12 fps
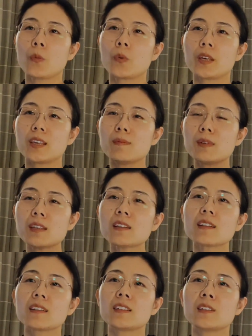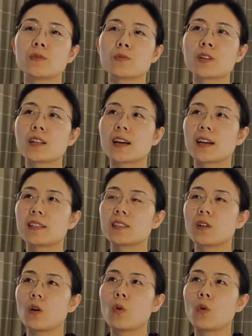we immediately realize,